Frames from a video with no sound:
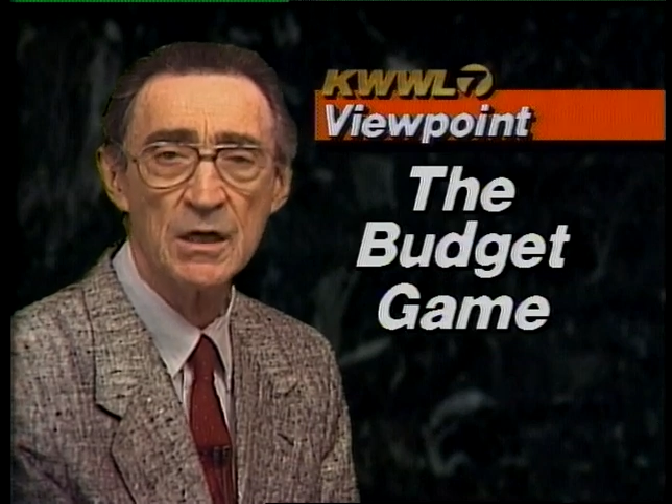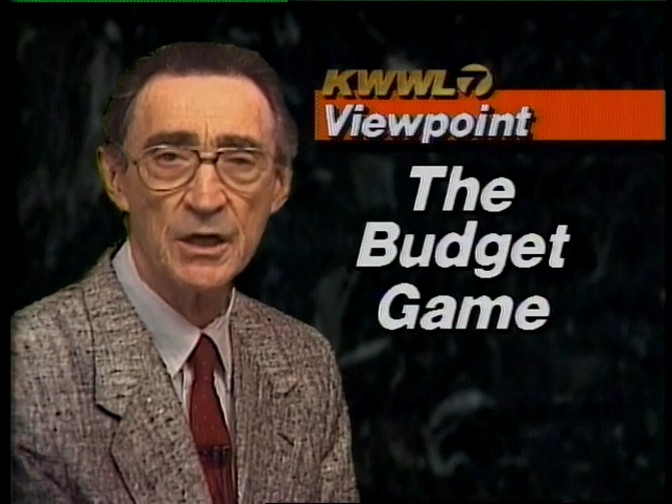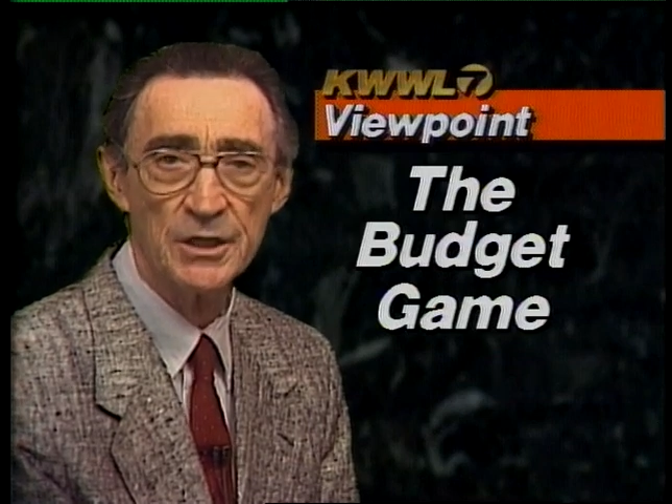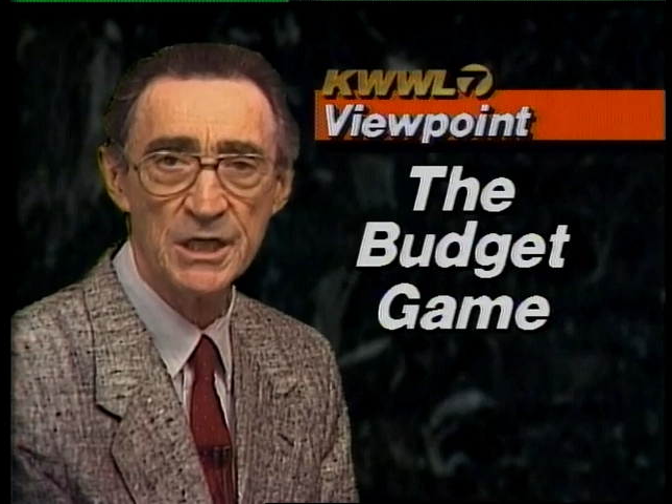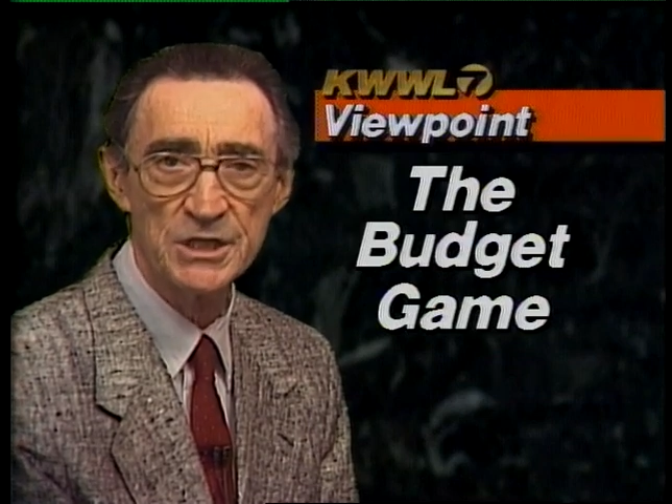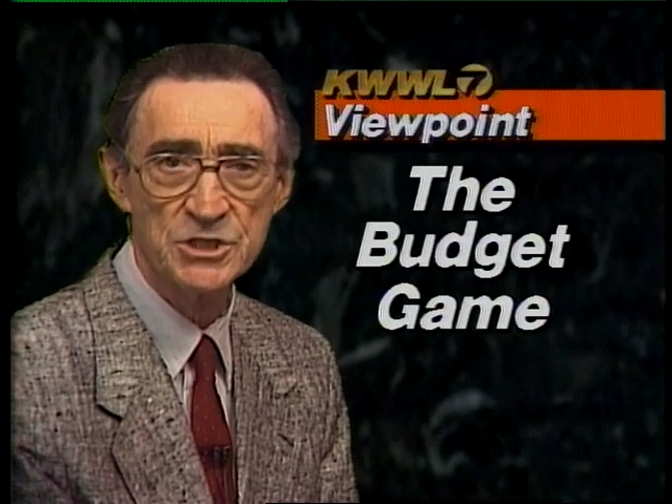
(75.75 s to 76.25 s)

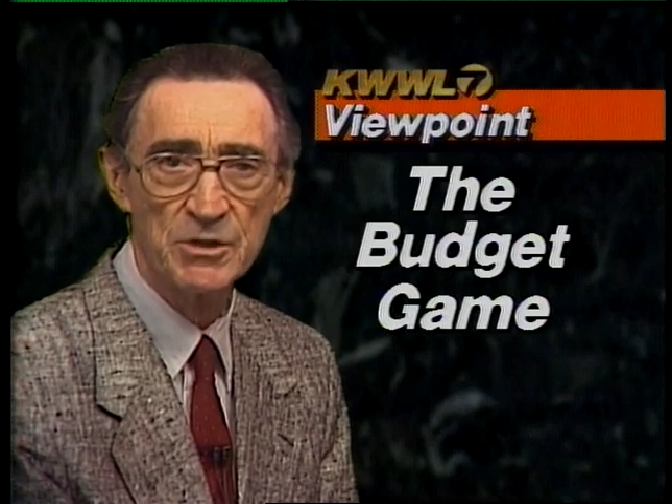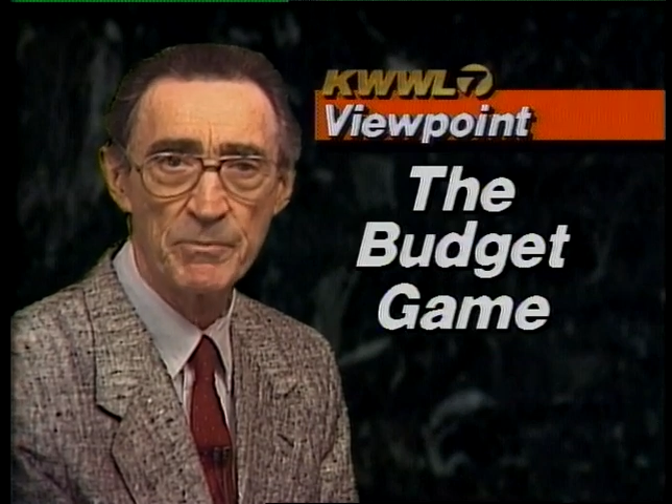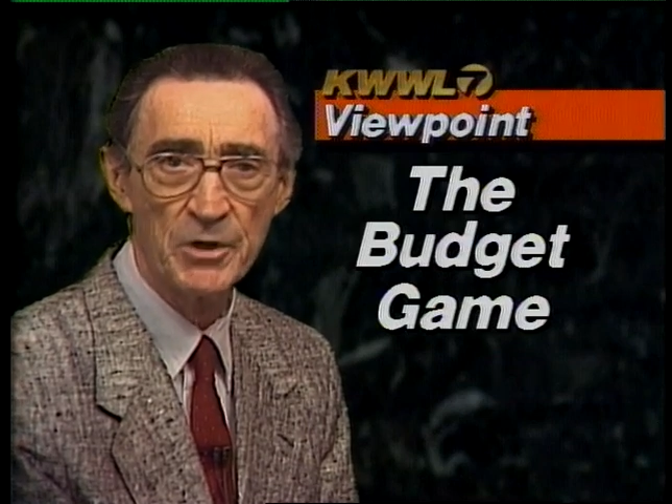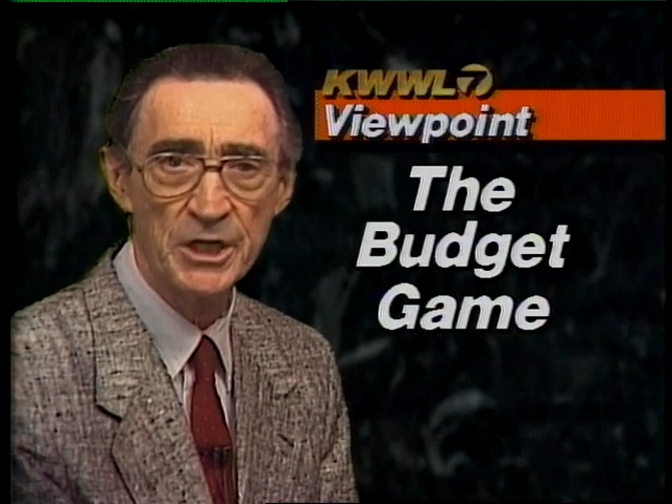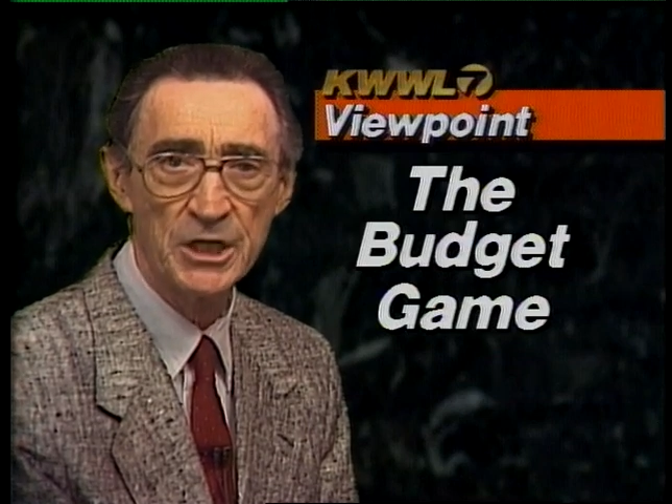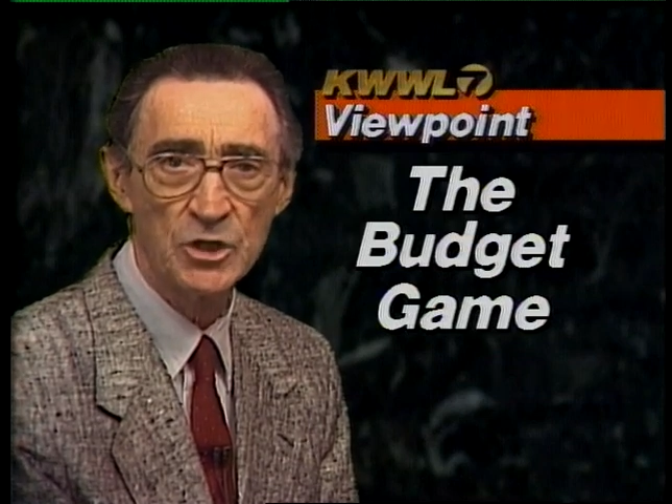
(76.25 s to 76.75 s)
unless the
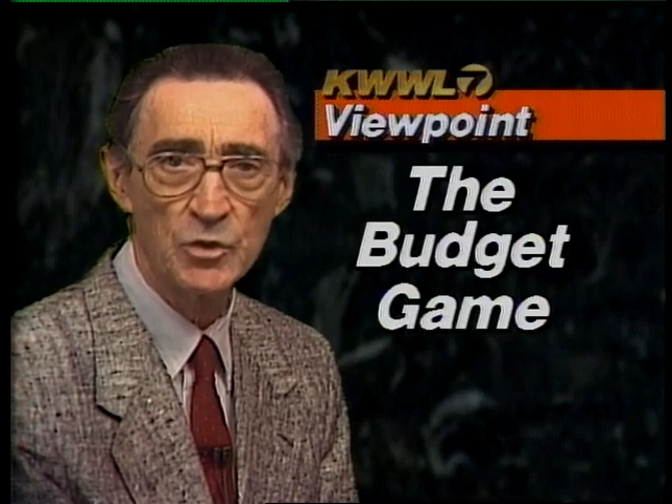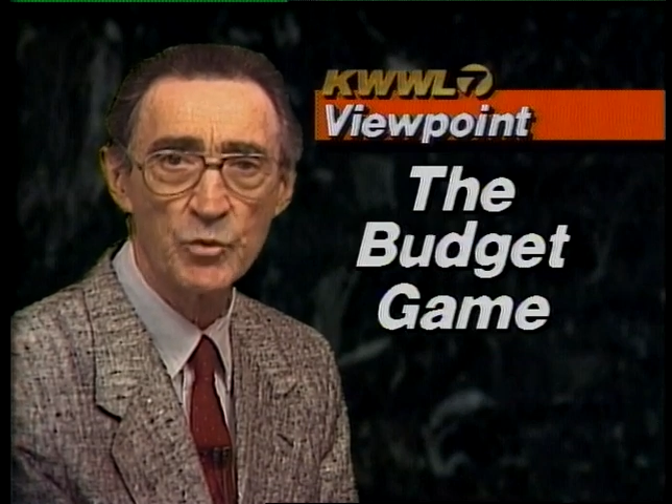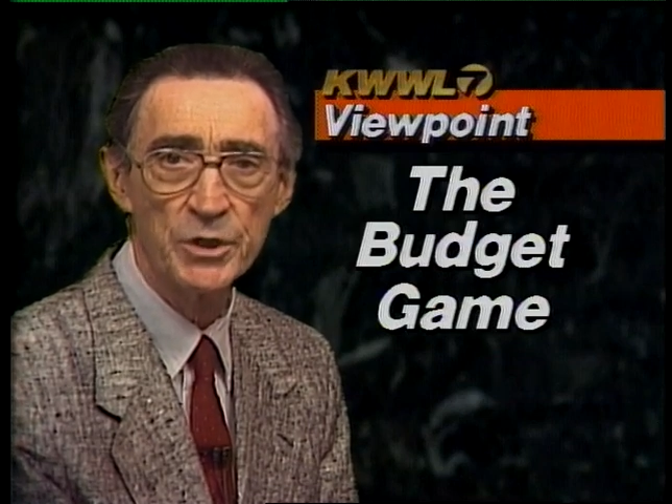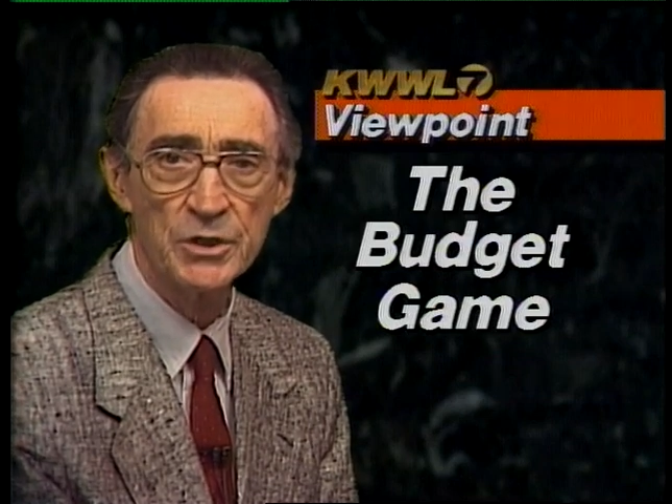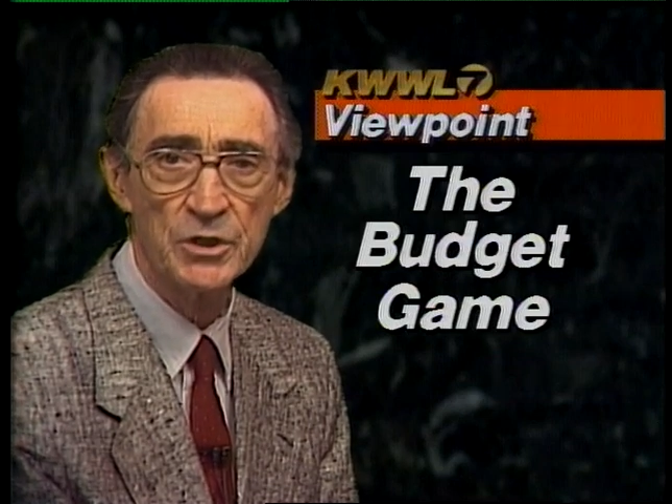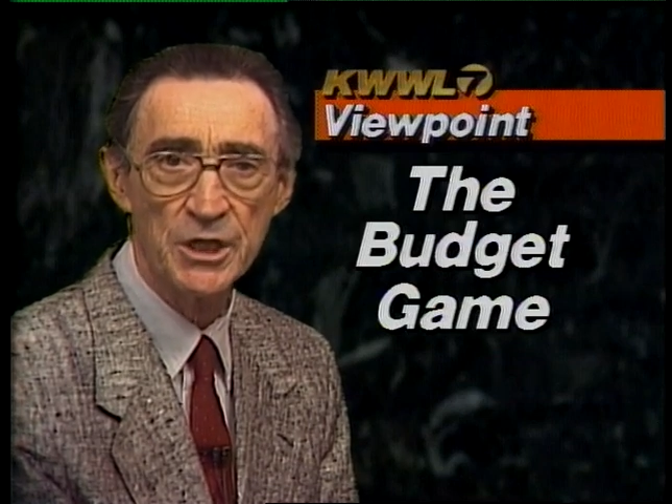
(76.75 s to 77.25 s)
political
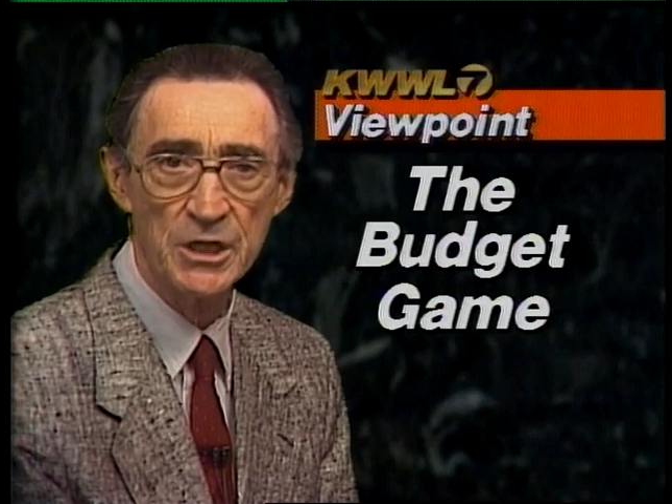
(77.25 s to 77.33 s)
will